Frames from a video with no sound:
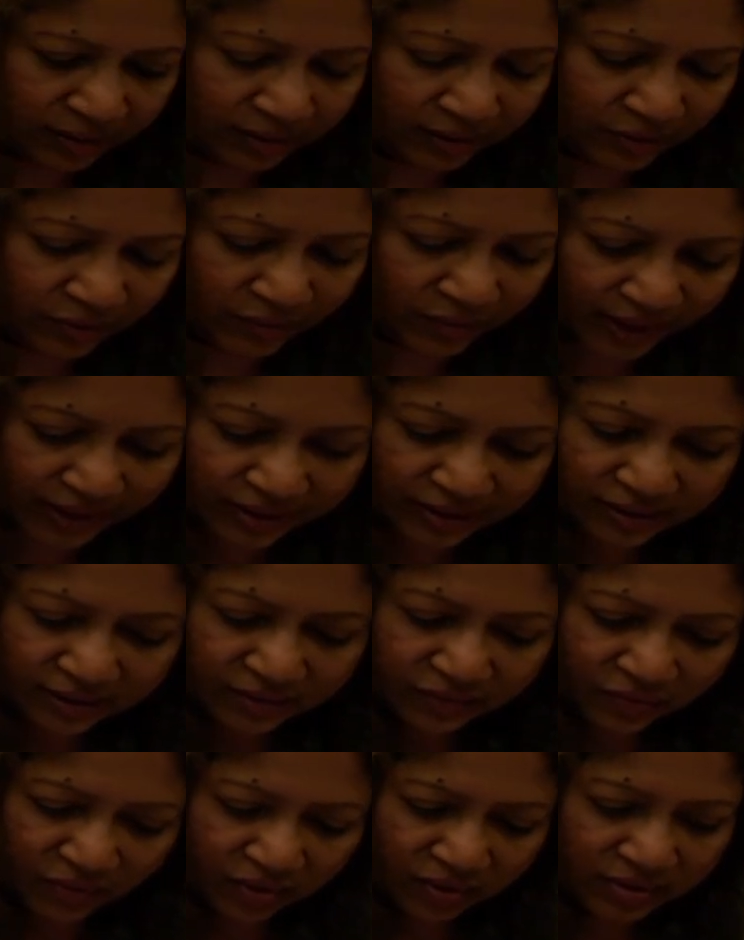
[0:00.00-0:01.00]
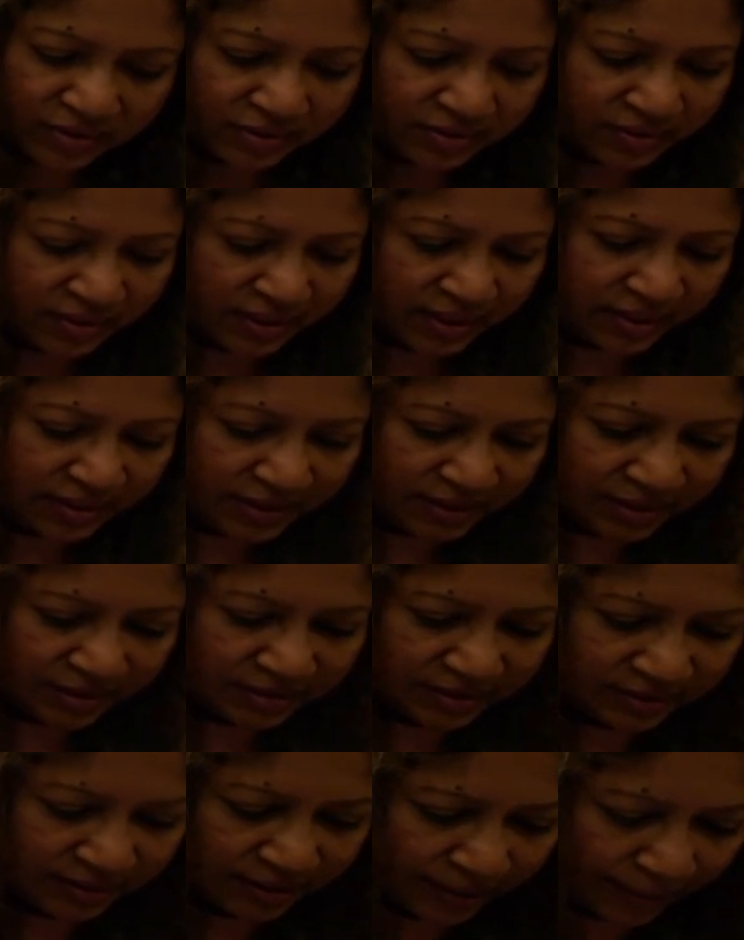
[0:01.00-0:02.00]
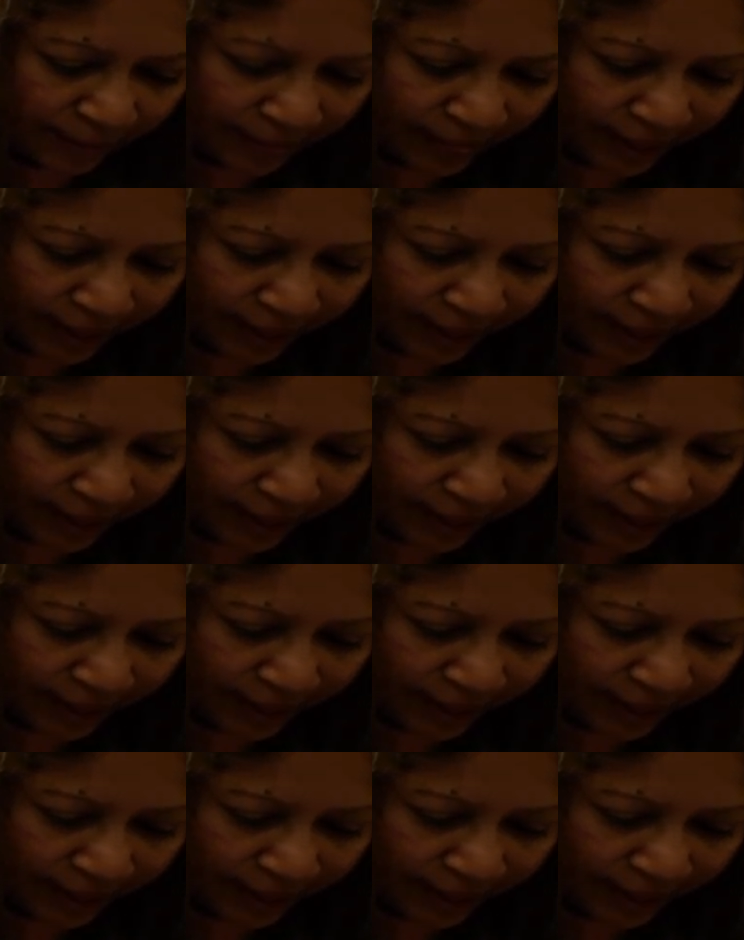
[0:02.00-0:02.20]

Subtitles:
Van der Waals radius.